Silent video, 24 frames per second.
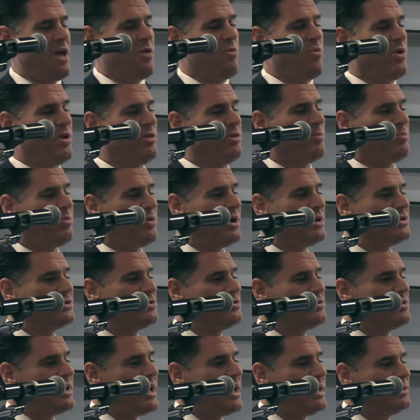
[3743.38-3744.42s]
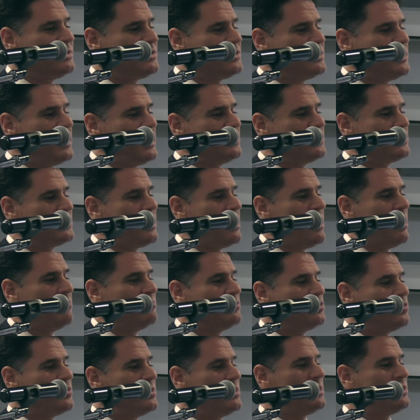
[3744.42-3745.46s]
And when the President of the United States
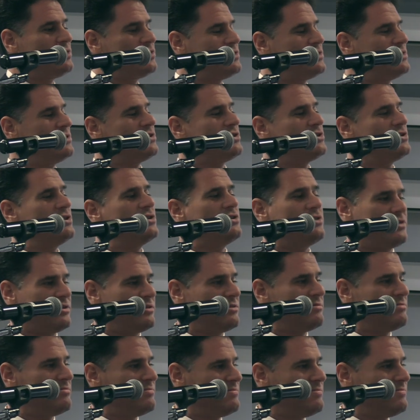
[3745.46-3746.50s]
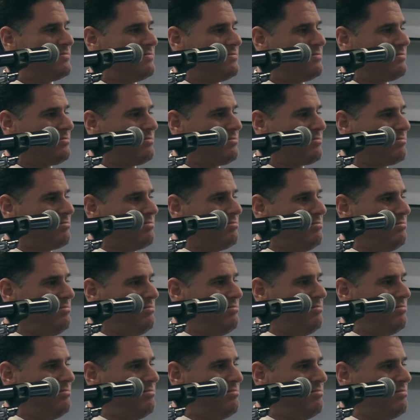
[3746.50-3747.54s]
comes with this decision,
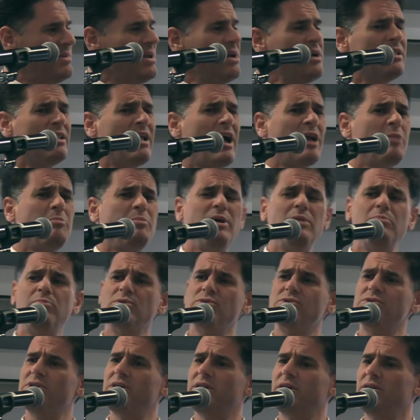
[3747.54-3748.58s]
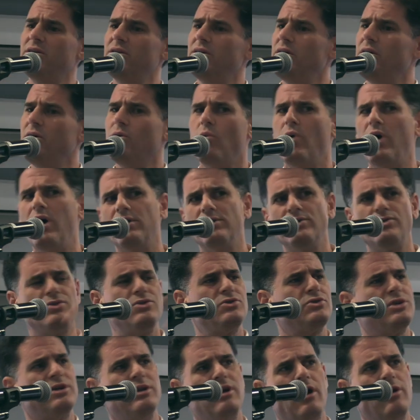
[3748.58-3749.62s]
a lot of people said, well,
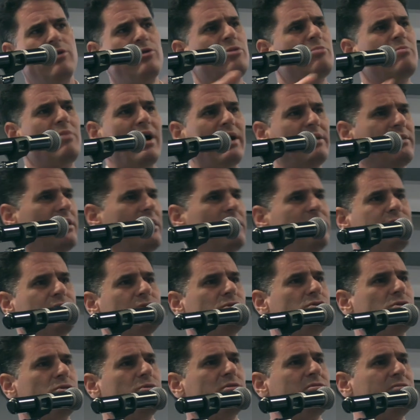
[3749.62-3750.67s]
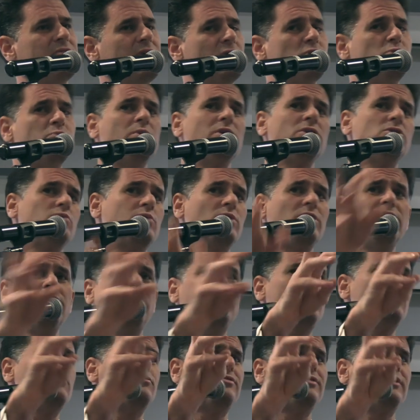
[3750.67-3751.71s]
this is going to undermine the efforts to advance peace. Well,
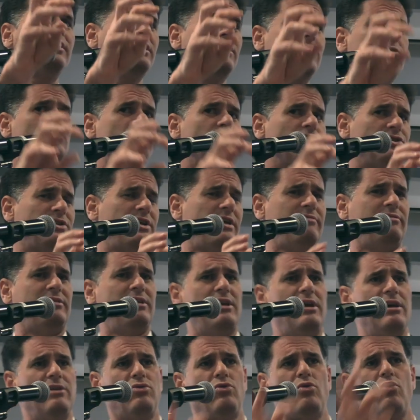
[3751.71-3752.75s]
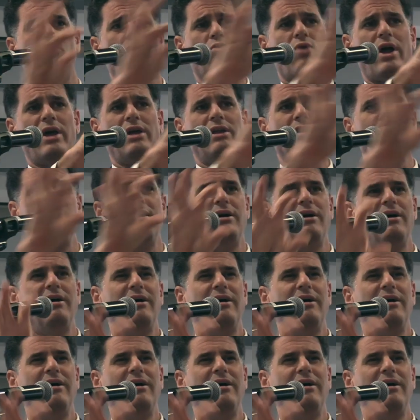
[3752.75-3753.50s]
if you think you just have to get the right